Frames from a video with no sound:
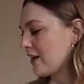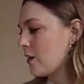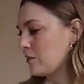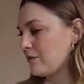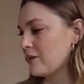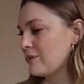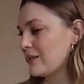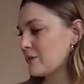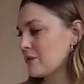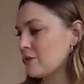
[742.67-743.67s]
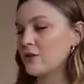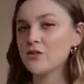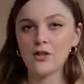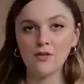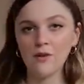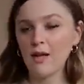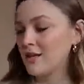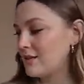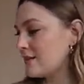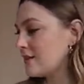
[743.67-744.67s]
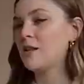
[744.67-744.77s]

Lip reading: couple of other bits which I'm going to show you first.